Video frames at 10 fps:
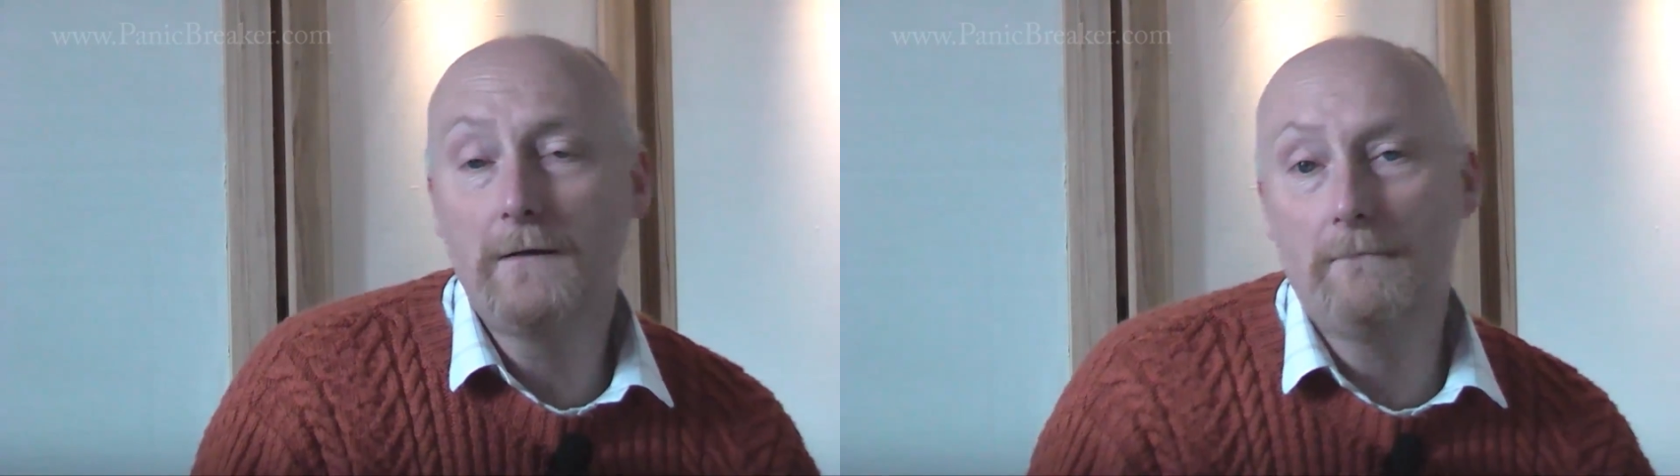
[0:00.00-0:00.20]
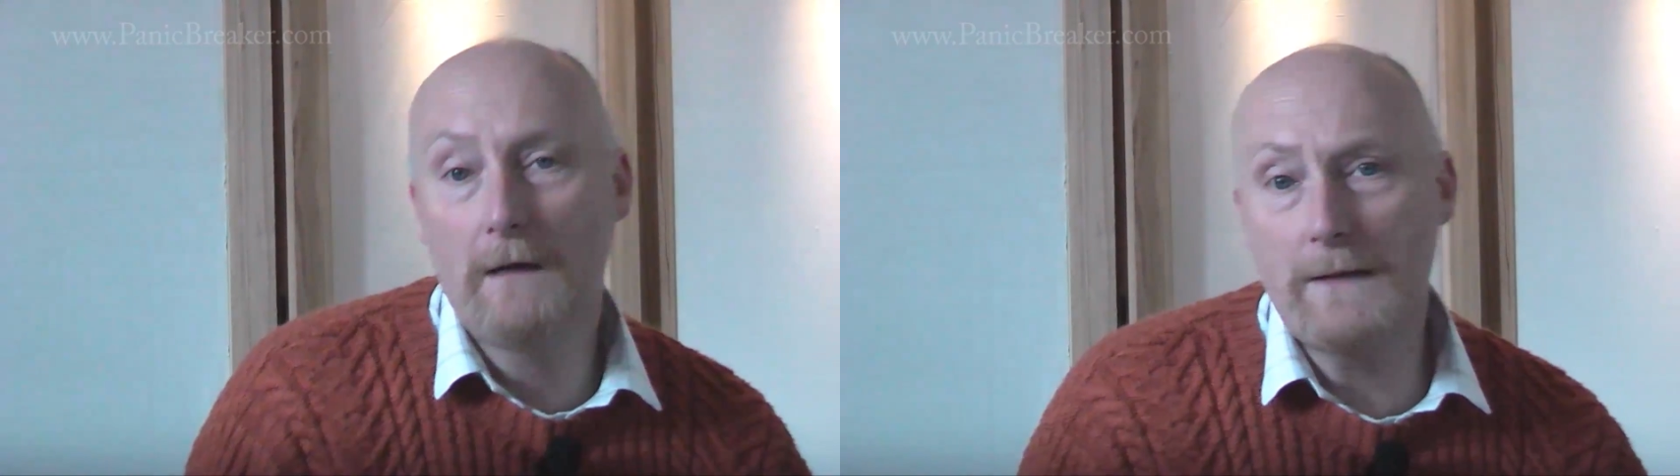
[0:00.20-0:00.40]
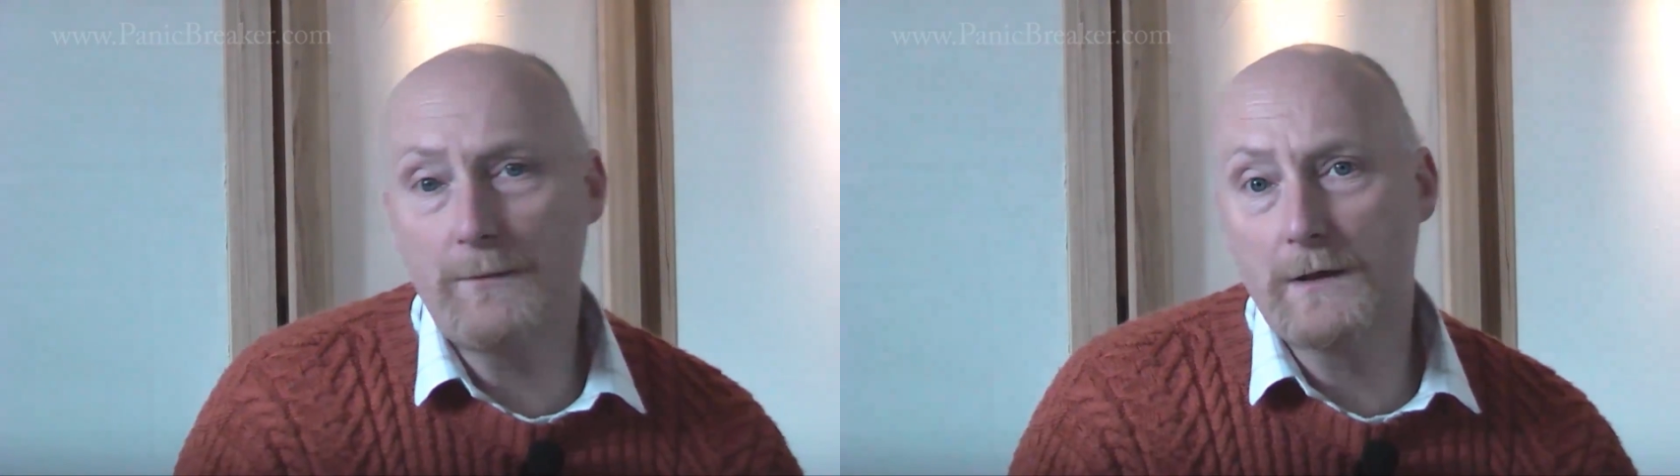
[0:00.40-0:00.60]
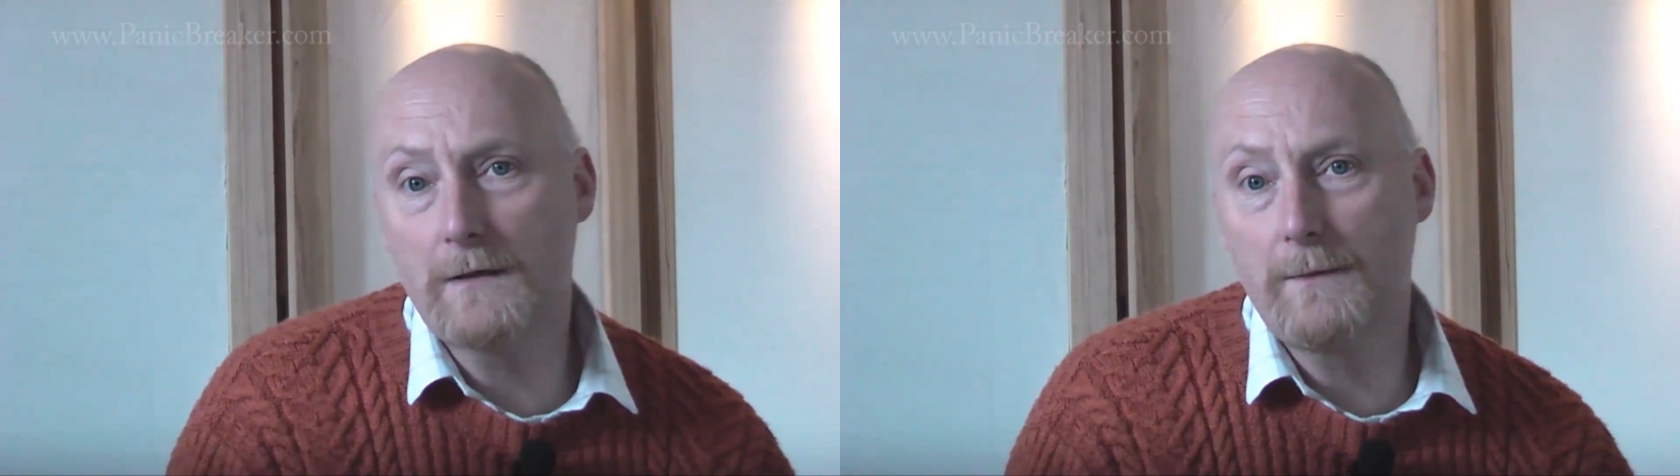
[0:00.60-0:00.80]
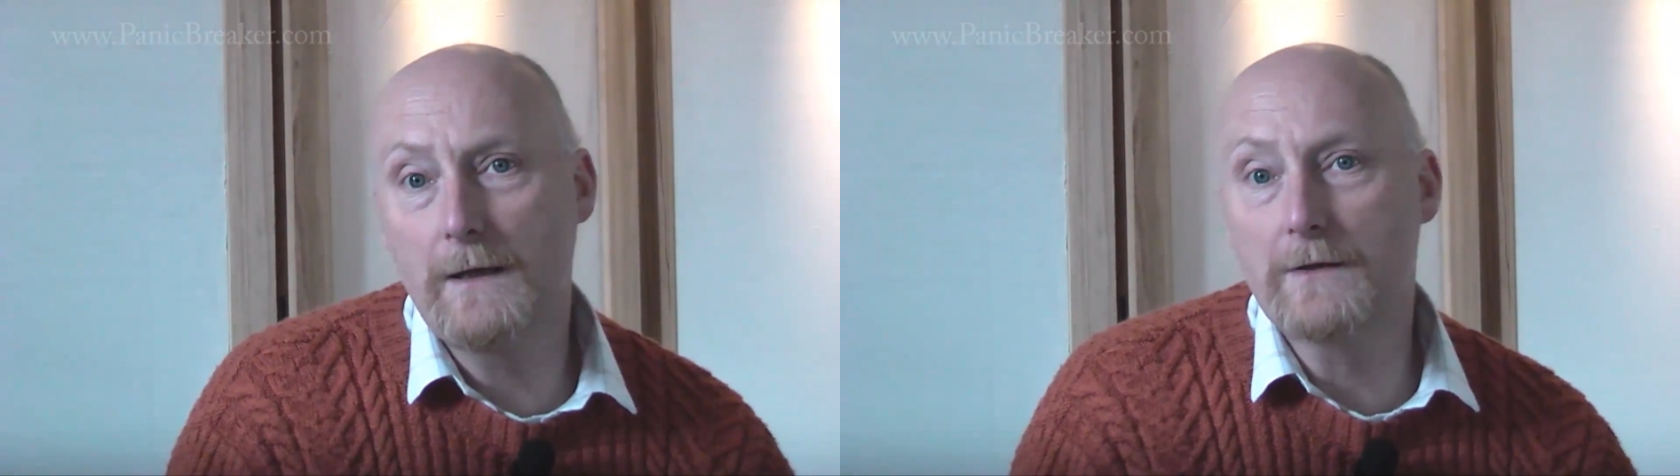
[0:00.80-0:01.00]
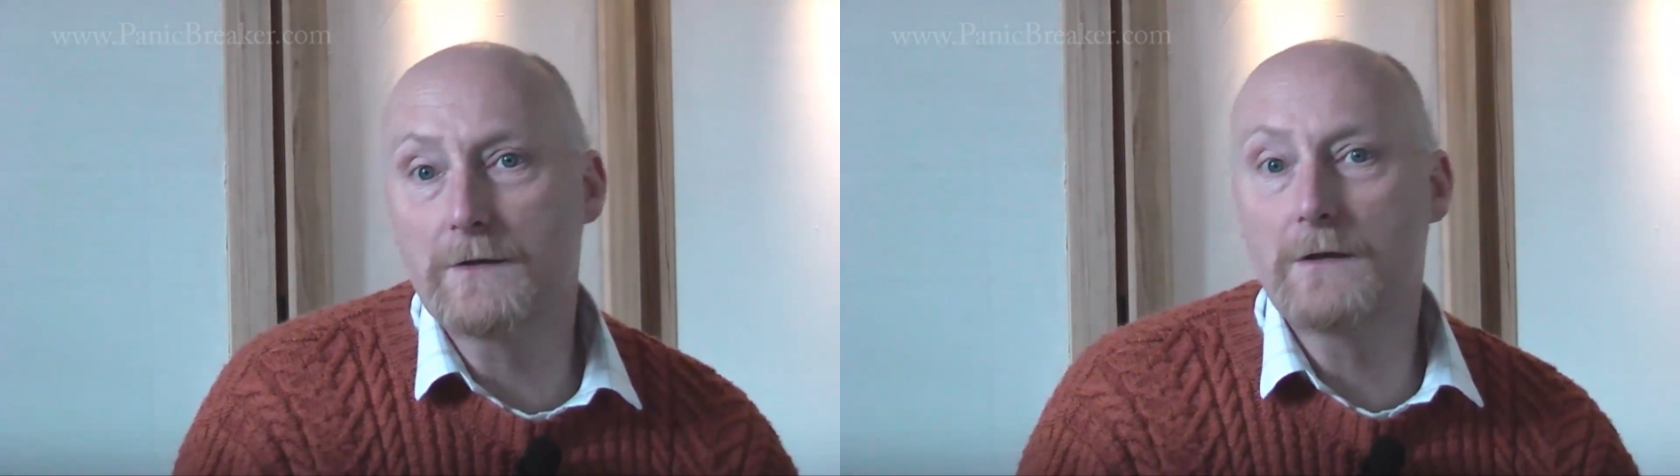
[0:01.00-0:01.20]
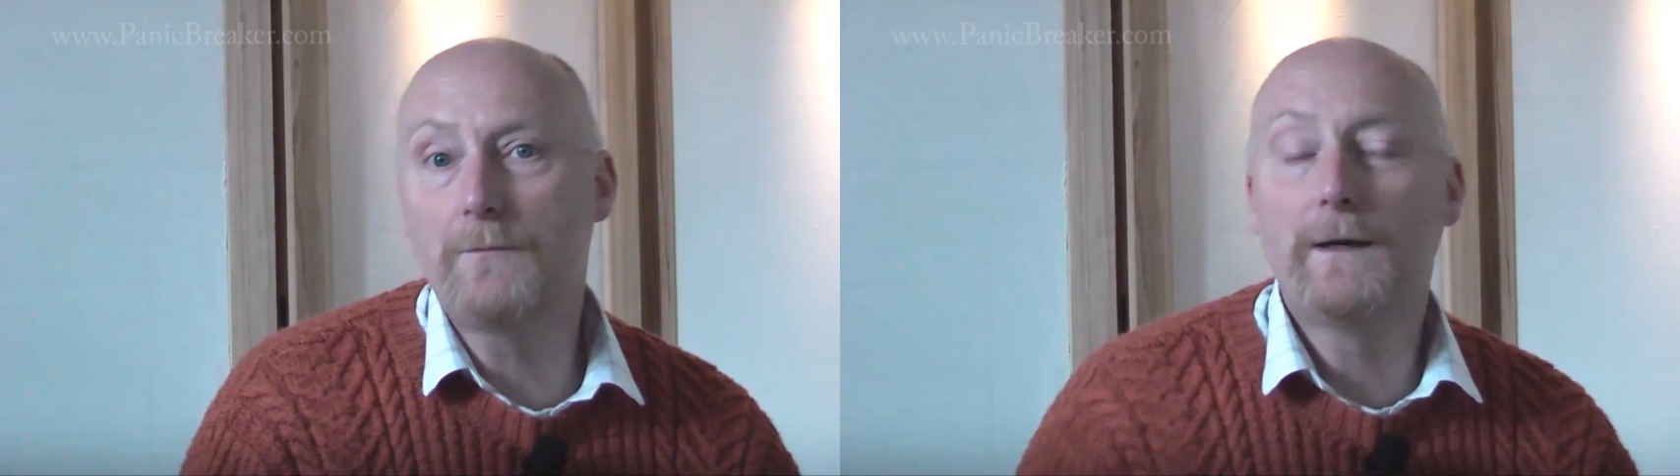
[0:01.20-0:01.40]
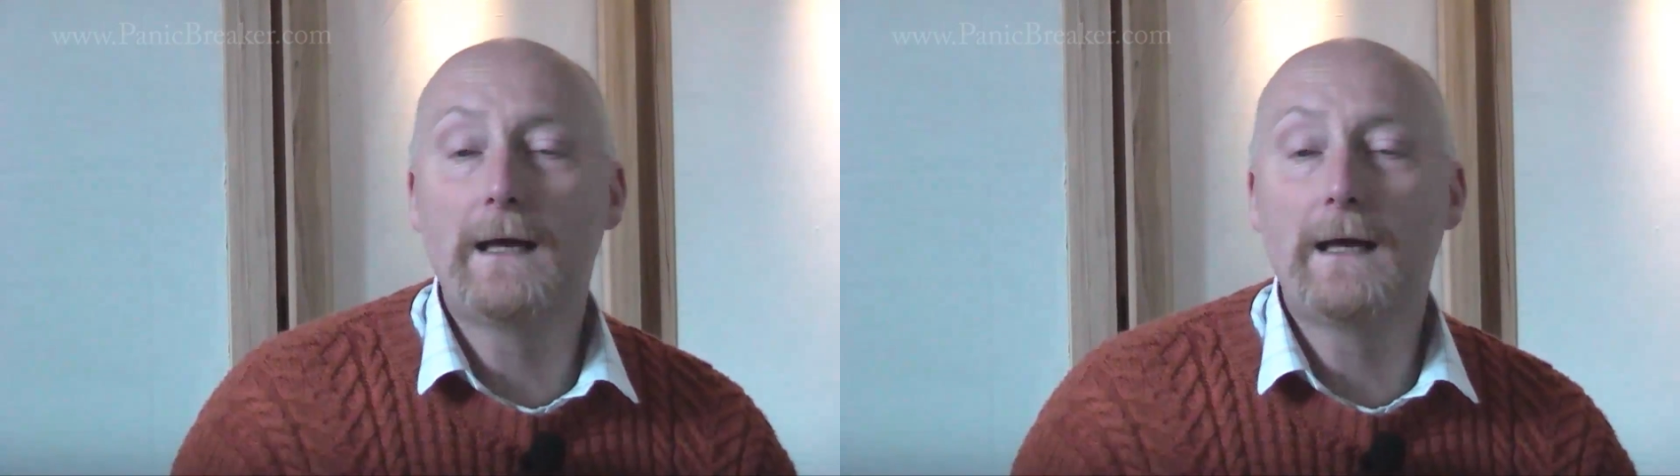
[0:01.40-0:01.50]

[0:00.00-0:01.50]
may bring about someone